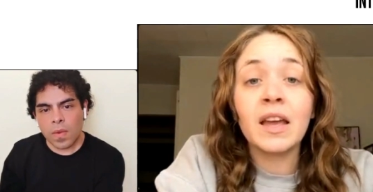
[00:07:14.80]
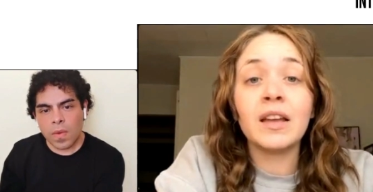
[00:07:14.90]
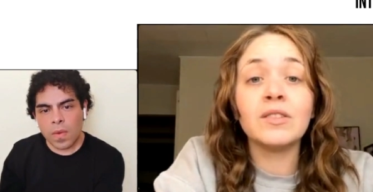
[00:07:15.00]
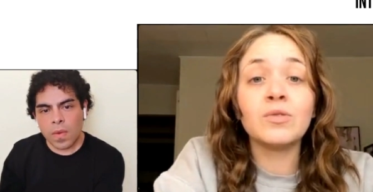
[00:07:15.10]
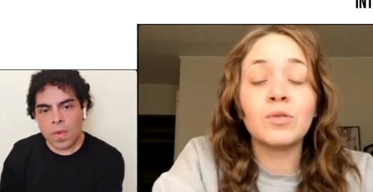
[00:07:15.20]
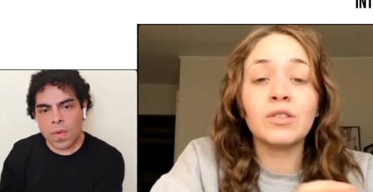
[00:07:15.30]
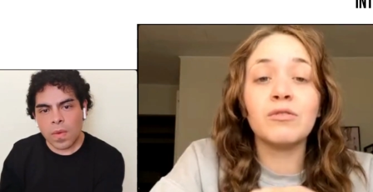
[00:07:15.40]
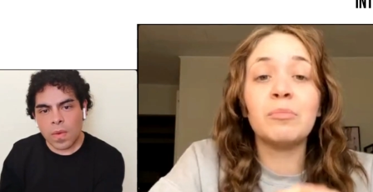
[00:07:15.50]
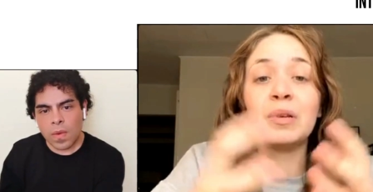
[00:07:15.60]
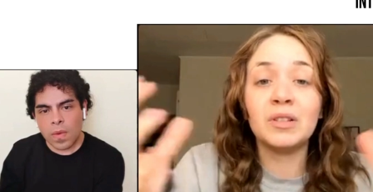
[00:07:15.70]
Speaker 1: and sort
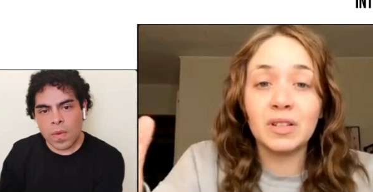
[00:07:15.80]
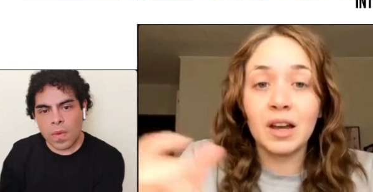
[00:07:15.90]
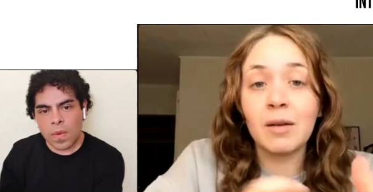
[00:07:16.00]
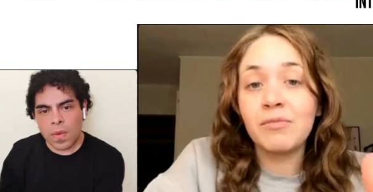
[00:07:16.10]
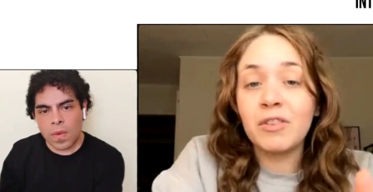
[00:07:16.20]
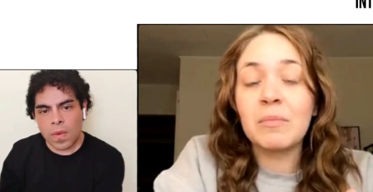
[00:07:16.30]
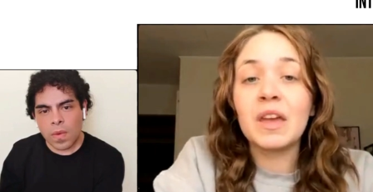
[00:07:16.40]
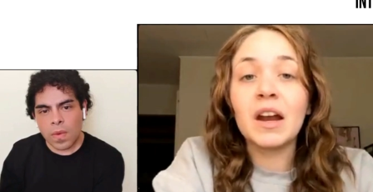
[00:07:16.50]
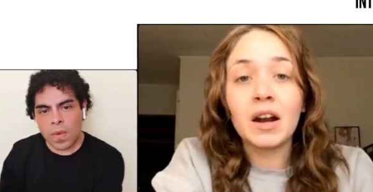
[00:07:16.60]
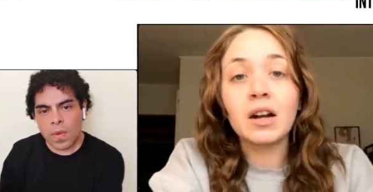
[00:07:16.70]
of build it up from
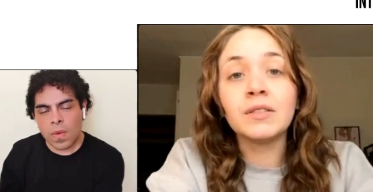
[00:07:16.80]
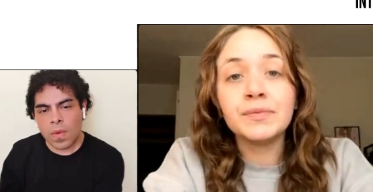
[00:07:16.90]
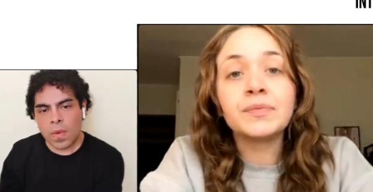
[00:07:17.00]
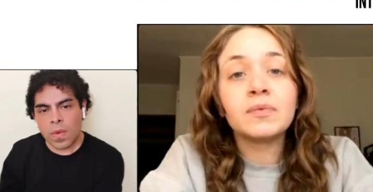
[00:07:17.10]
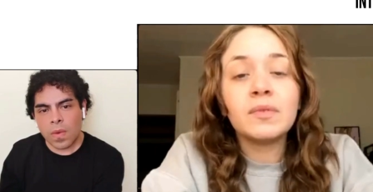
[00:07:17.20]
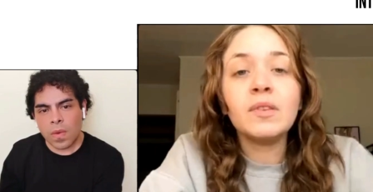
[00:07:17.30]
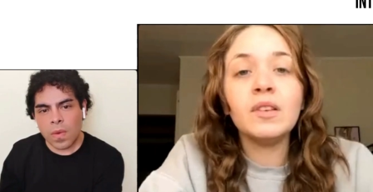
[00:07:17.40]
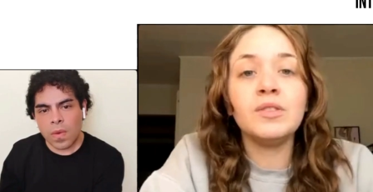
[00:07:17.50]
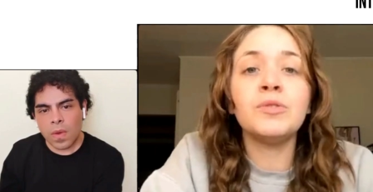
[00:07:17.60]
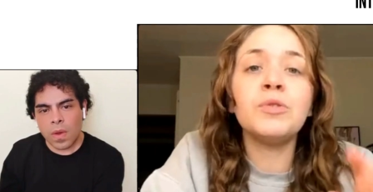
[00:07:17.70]
there. So
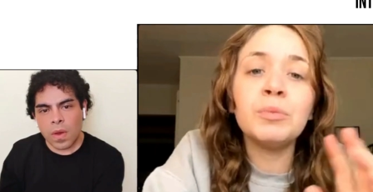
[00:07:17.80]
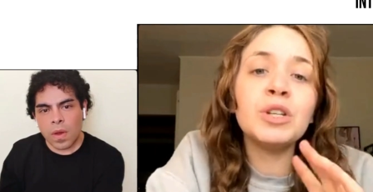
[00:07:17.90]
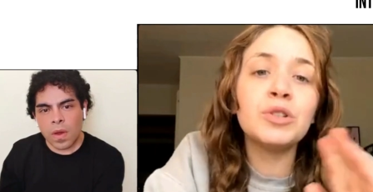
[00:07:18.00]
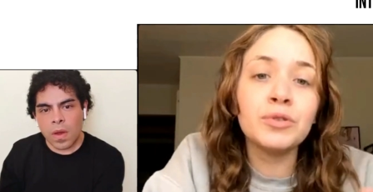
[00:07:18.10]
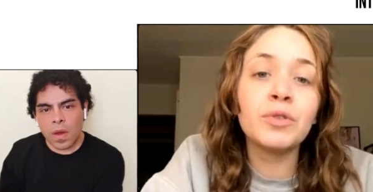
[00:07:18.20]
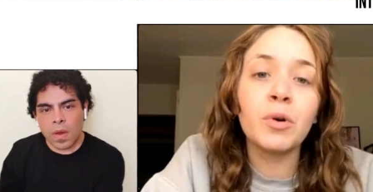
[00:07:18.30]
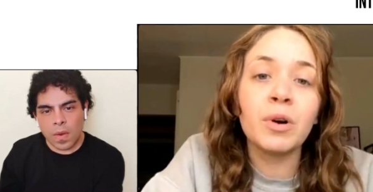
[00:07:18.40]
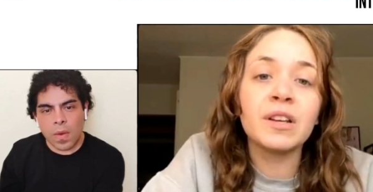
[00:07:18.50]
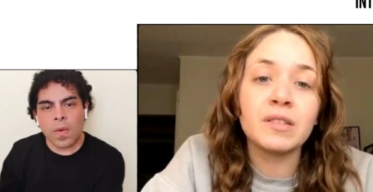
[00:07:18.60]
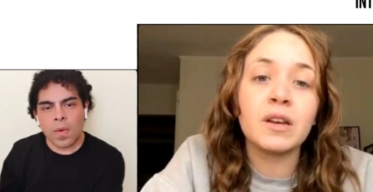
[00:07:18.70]
normally two recording
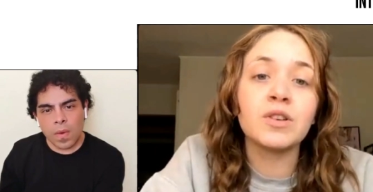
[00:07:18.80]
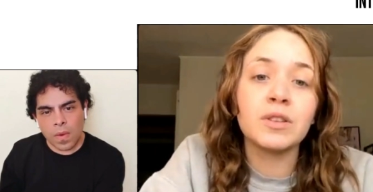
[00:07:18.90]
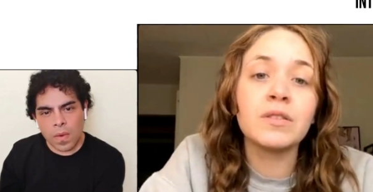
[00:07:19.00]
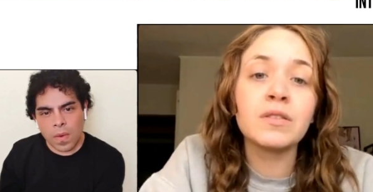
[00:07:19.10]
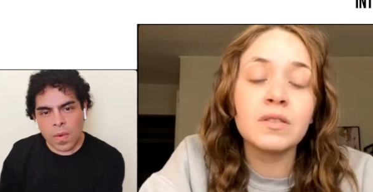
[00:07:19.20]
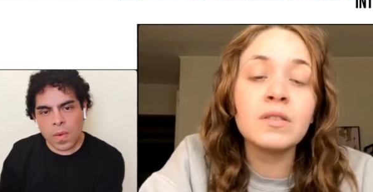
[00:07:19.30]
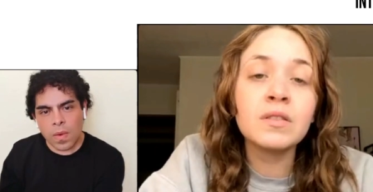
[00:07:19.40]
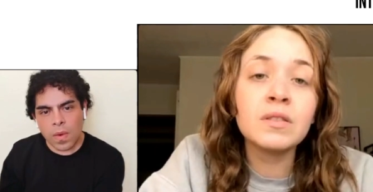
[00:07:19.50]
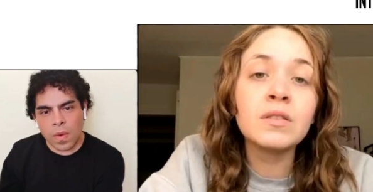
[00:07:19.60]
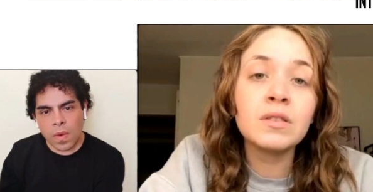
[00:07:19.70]
sessions.
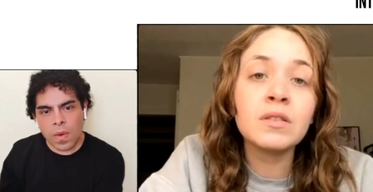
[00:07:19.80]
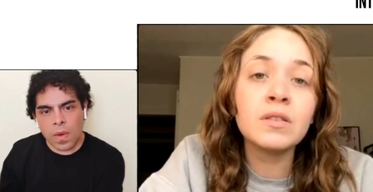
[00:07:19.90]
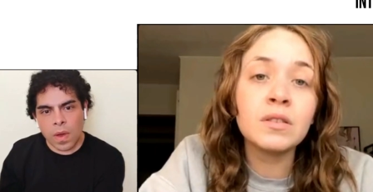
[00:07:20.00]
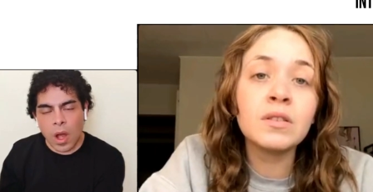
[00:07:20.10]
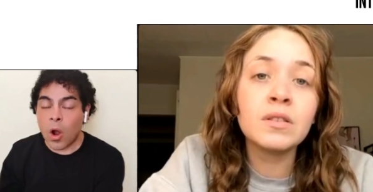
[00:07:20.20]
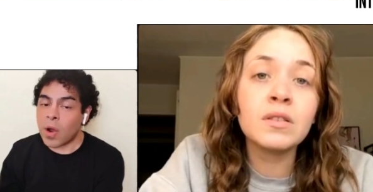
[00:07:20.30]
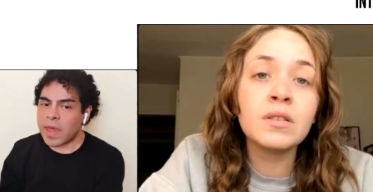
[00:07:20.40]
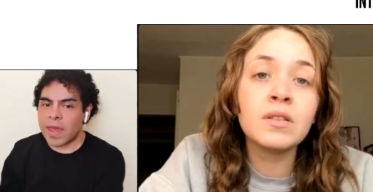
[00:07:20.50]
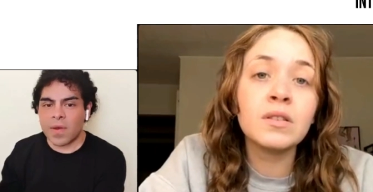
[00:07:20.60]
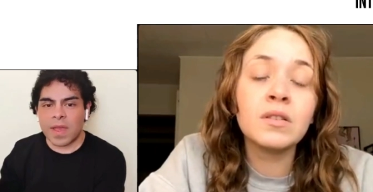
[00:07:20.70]

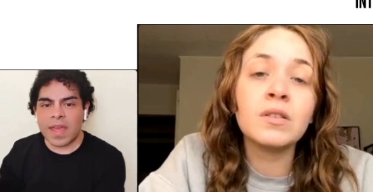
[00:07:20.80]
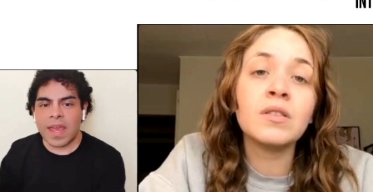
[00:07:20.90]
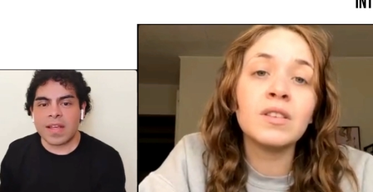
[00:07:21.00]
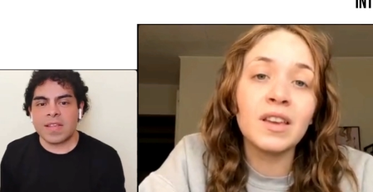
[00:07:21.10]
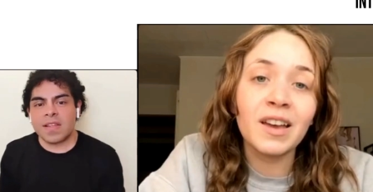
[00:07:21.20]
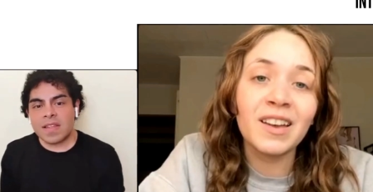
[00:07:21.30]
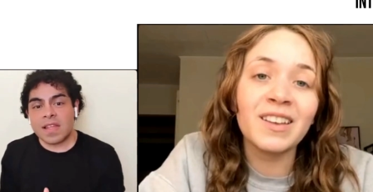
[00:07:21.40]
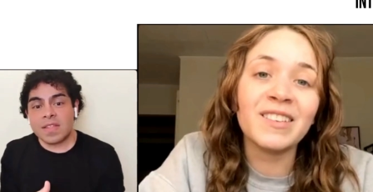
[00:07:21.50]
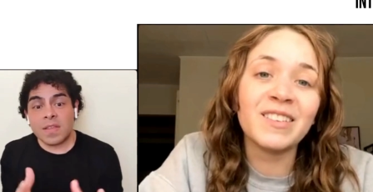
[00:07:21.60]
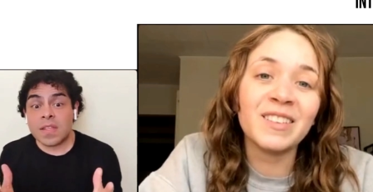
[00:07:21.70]
Speaker 2: Okay, okay, excellent.
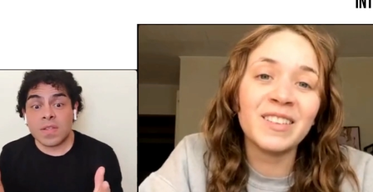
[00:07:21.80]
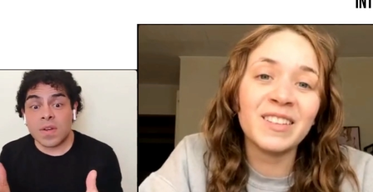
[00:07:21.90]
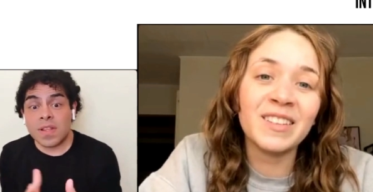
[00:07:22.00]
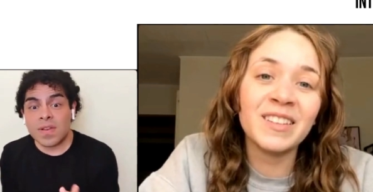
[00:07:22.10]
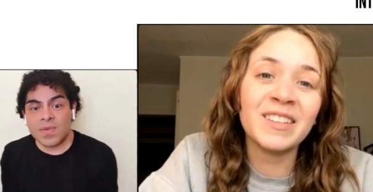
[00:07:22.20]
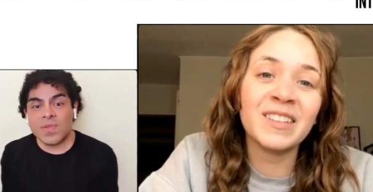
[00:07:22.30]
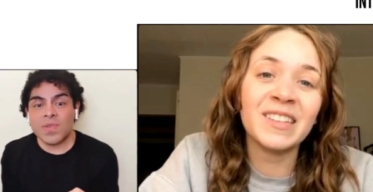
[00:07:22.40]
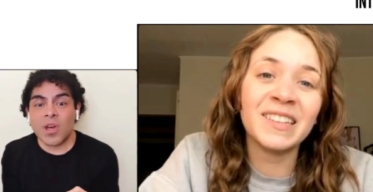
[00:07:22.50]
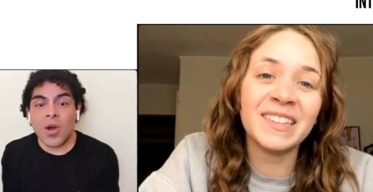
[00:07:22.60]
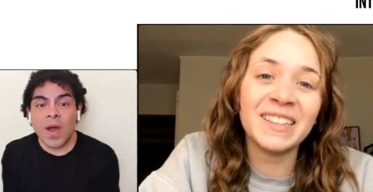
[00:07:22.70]
That's that's really good
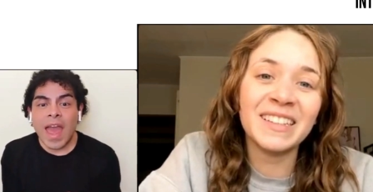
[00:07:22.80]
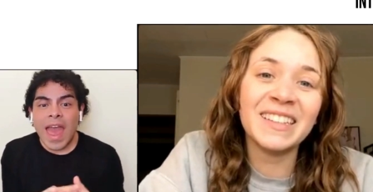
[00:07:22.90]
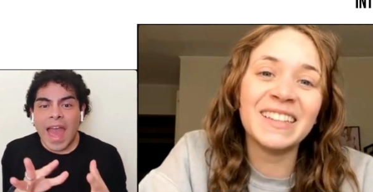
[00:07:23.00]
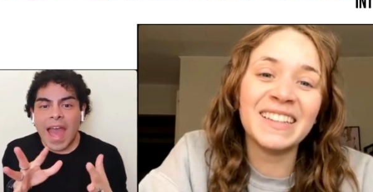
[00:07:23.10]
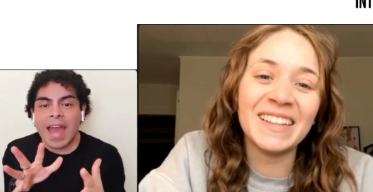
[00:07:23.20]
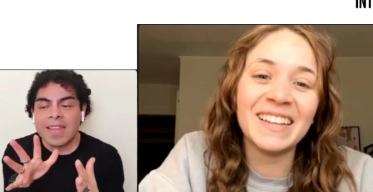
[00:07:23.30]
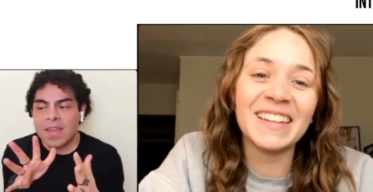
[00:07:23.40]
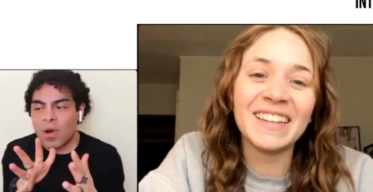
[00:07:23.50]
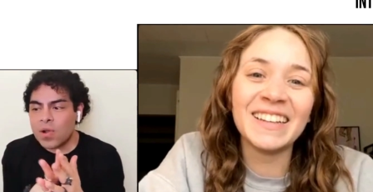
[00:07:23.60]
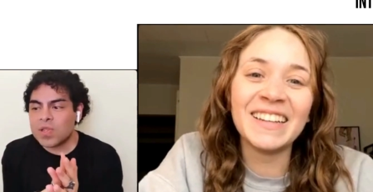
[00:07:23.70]
to know.
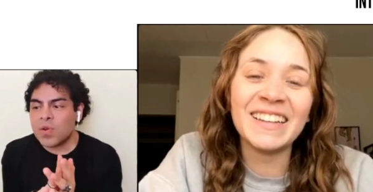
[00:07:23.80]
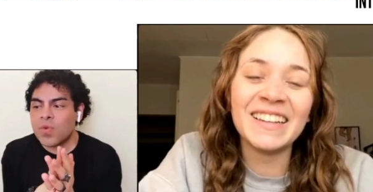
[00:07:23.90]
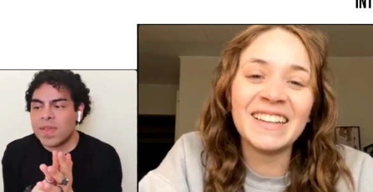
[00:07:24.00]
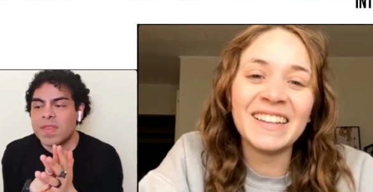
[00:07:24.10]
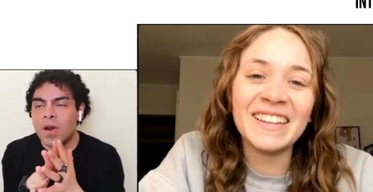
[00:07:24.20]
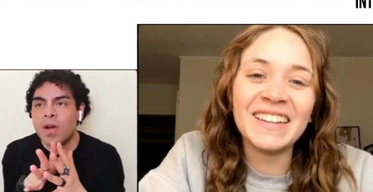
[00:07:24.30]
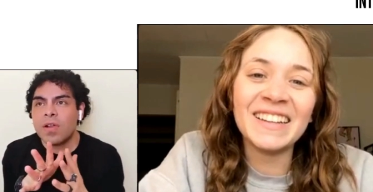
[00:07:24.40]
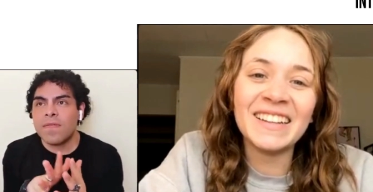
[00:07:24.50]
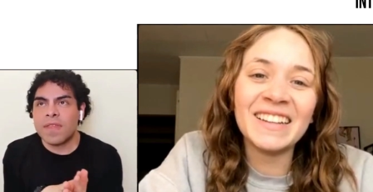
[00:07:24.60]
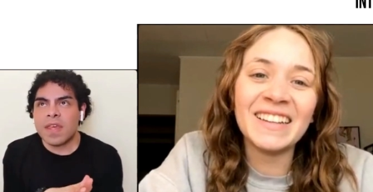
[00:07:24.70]
And also within
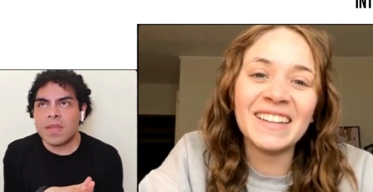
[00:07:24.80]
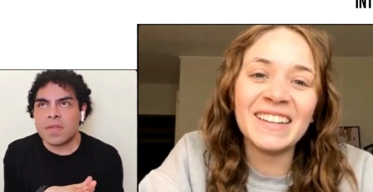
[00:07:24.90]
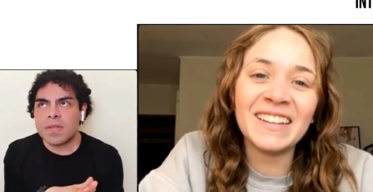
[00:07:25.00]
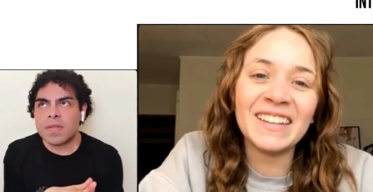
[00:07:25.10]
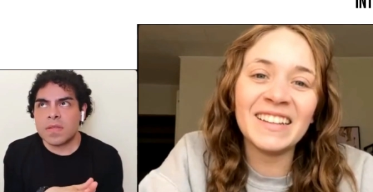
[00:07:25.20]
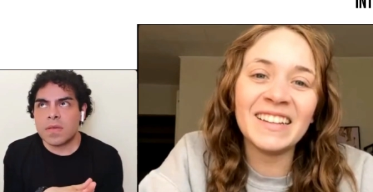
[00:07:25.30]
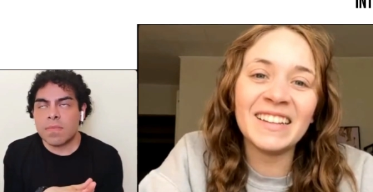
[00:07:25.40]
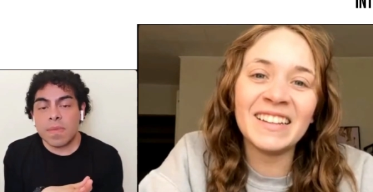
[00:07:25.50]
all of this